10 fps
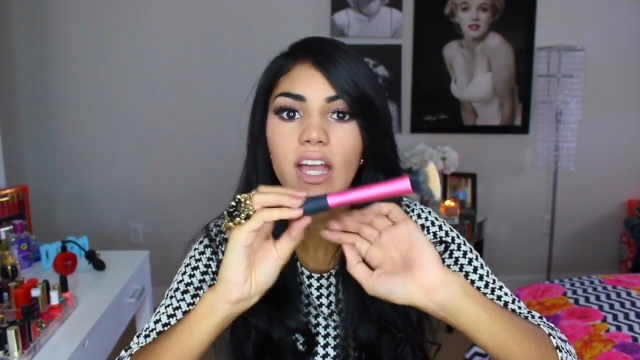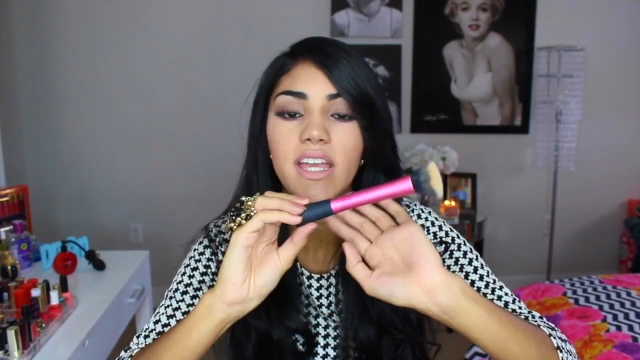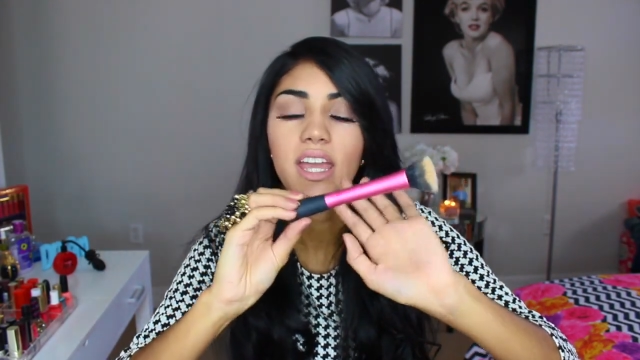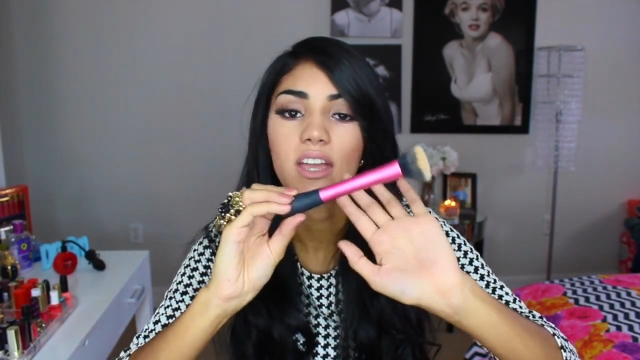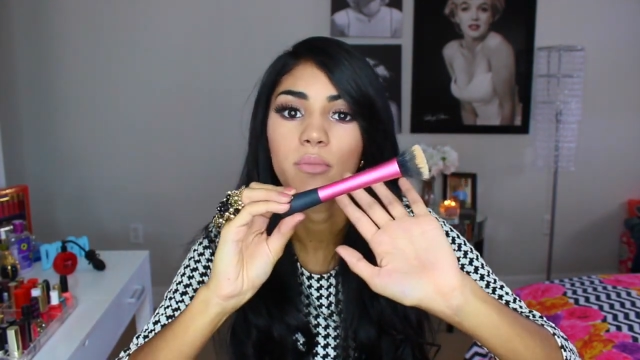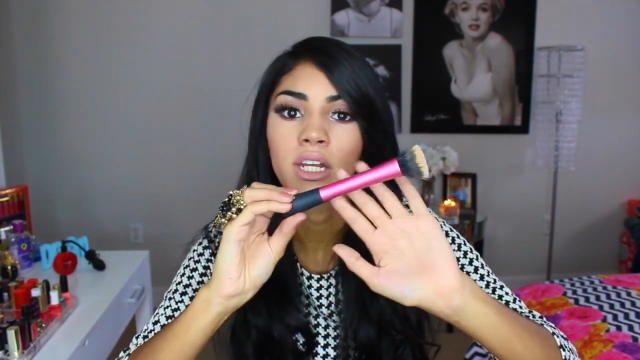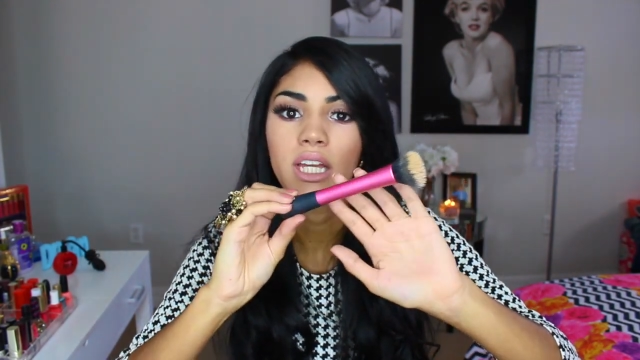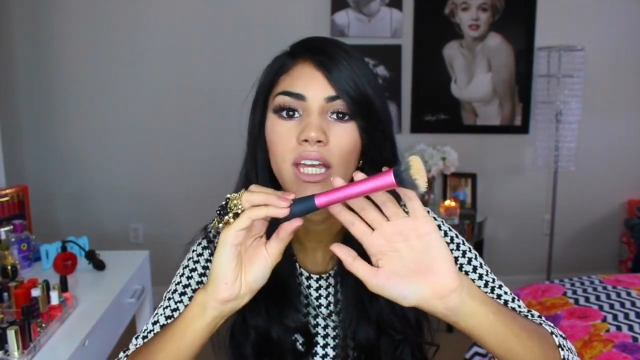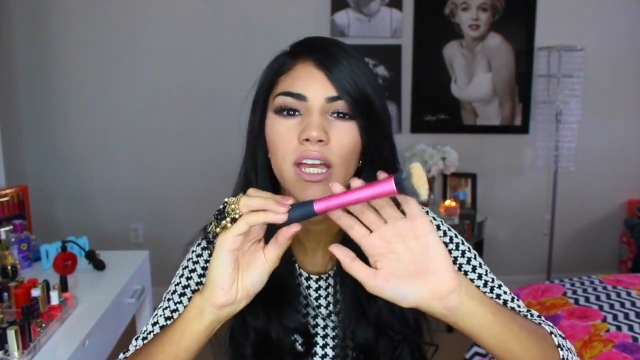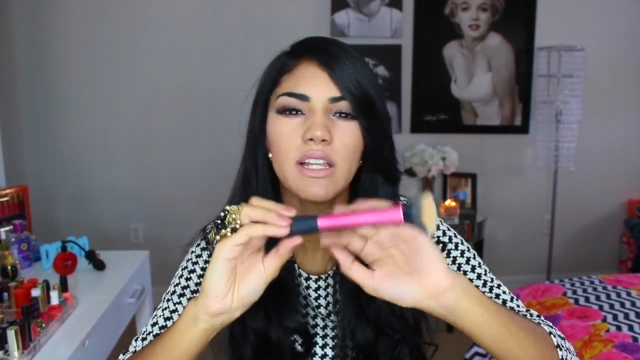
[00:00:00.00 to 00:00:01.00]
I came in a
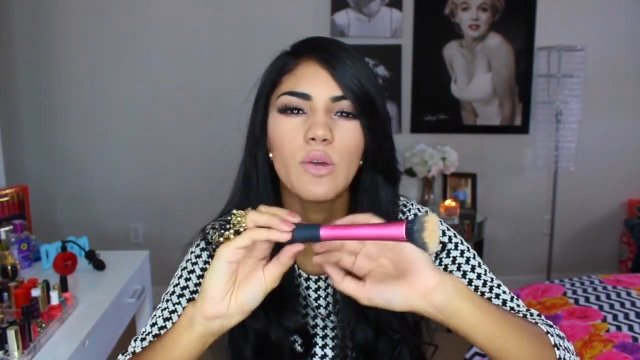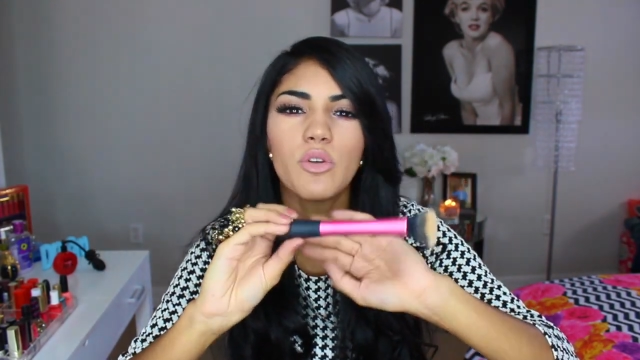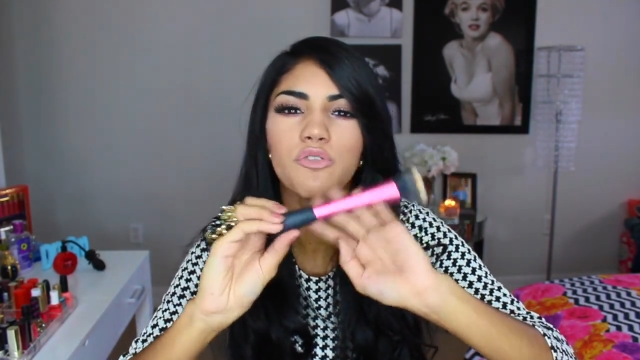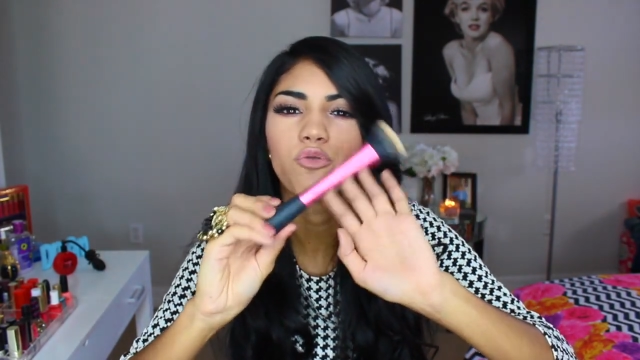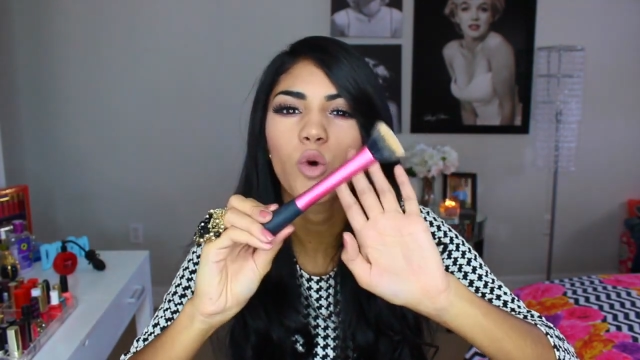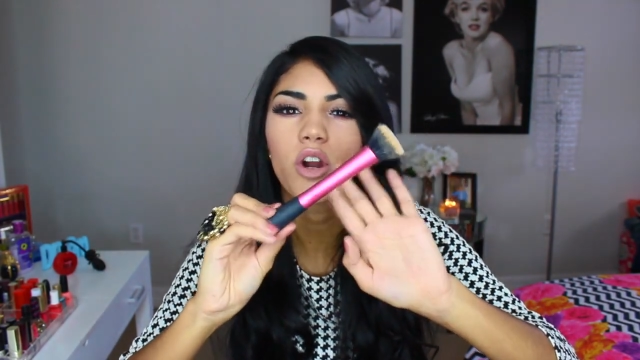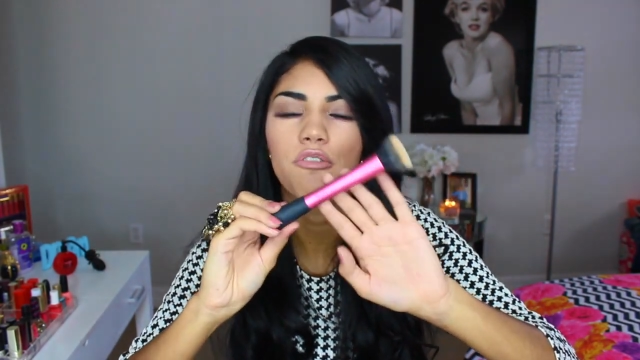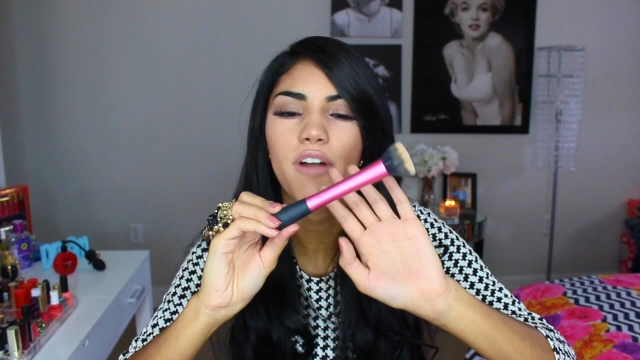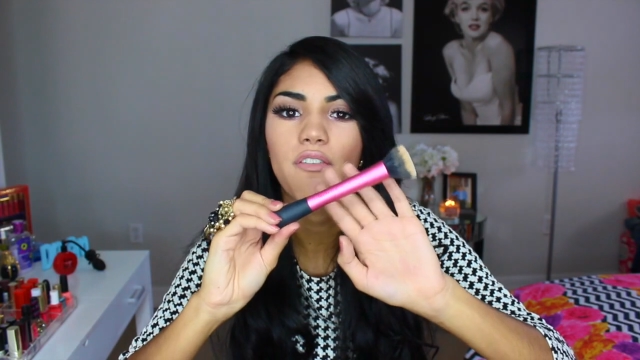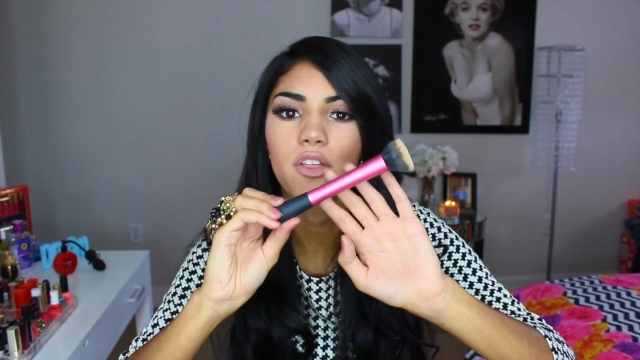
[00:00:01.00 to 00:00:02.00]
kit like with 4 or
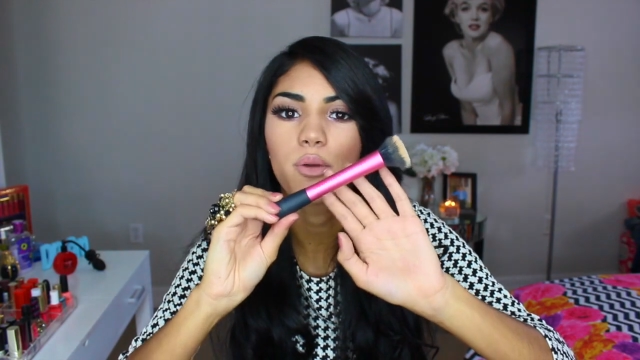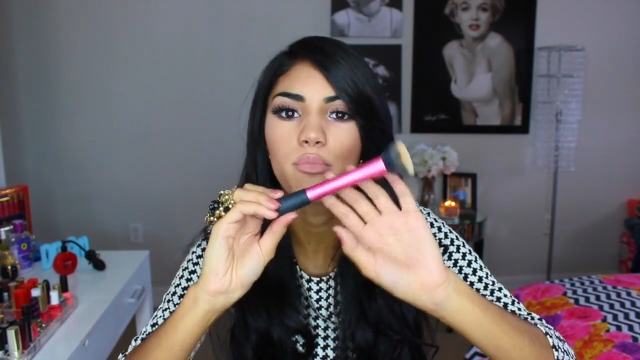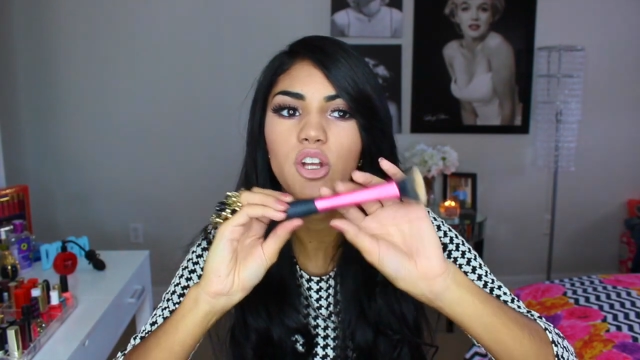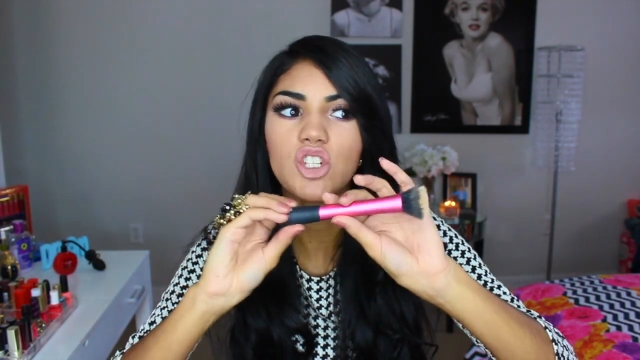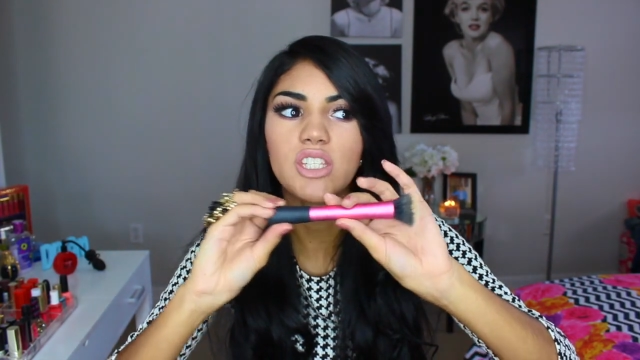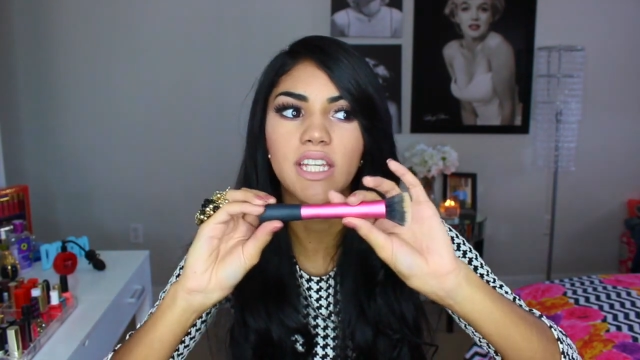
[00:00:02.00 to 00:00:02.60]
5 other brushes,